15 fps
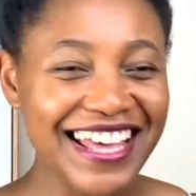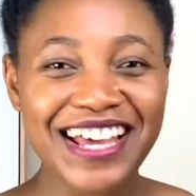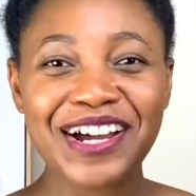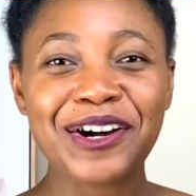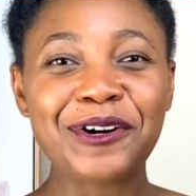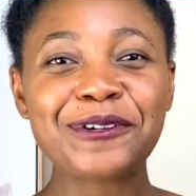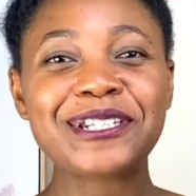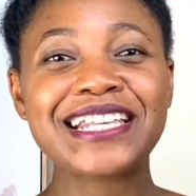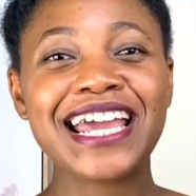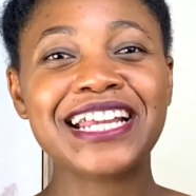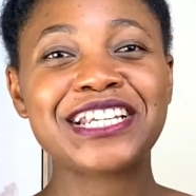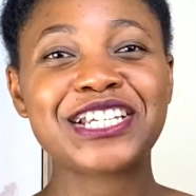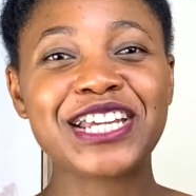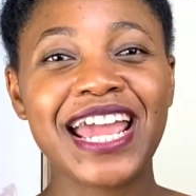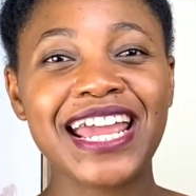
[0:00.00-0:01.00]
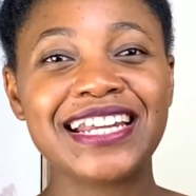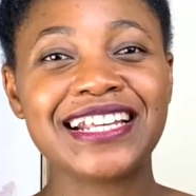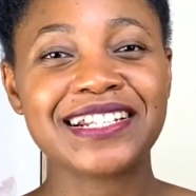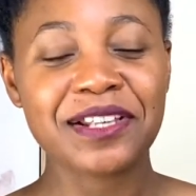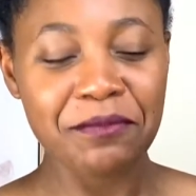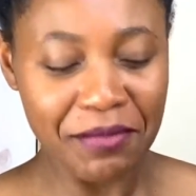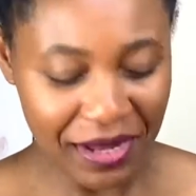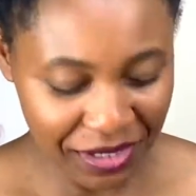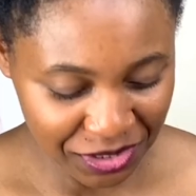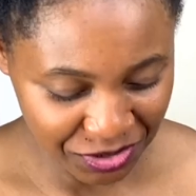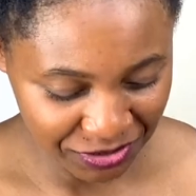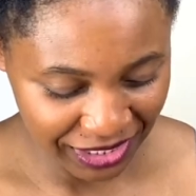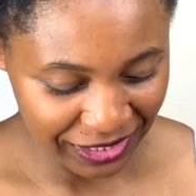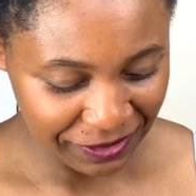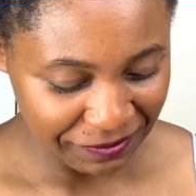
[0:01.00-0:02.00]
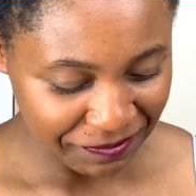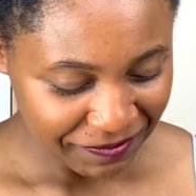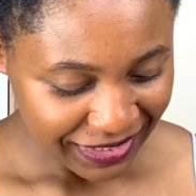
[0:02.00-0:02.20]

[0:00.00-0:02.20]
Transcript: Who said shea doesn't penetrate?